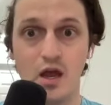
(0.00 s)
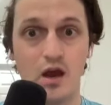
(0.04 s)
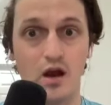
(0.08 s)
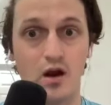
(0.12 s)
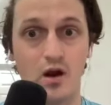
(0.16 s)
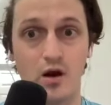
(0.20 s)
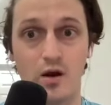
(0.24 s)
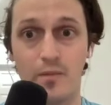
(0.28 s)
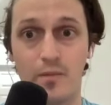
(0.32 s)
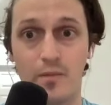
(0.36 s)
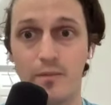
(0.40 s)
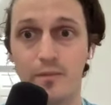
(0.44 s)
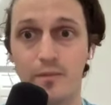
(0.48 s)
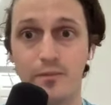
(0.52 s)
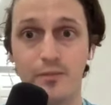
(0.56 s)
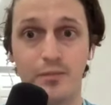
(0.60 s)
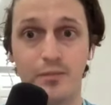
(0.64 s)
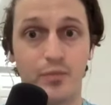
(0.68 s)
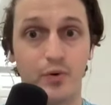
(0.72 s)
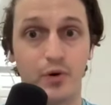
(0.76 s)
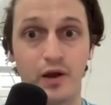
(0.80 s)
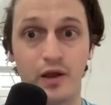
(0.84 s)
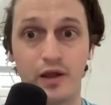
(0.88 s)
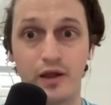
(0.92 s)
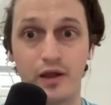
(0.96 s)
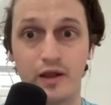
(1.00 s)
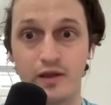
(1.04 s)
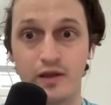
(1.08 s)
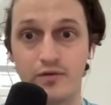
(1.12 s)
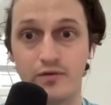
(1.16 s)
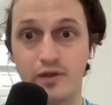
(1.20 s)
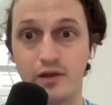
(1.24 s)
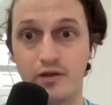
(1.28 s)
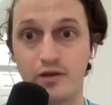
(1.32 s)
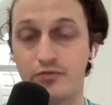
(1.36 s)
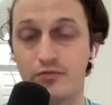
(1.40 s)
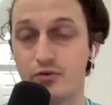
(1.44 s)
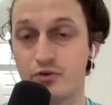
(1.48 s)
But
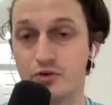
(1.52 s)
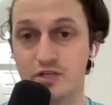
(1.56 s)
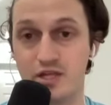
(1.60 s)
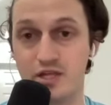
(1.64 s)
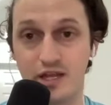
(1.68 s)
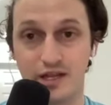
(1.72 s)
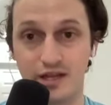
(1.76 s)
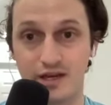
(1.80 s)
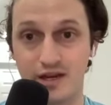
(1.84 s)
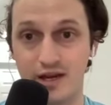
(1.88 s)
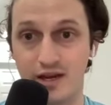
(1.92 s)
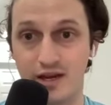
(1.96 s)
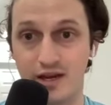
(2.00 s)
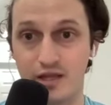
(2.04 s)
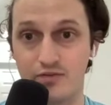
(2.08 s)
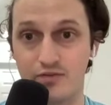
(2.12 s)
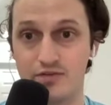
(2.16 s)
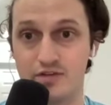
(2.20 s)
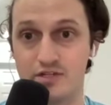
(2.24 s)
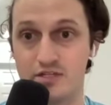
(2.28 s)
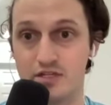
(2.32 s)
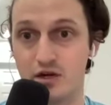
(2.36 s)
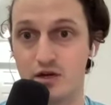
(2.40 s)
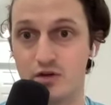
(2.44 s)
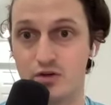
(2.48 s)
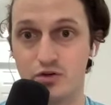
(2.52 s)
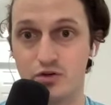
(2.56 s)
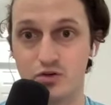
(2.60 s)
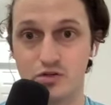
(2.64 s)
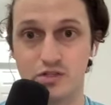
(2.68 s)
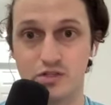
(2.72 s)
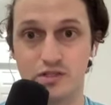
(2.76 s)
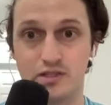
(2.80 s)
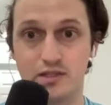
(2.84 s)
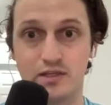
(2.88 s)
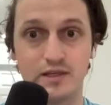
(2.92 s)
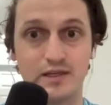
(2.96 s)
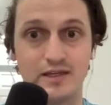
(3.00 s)
if you're taking any of his
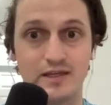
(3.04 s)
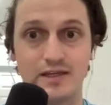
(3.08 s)
unders,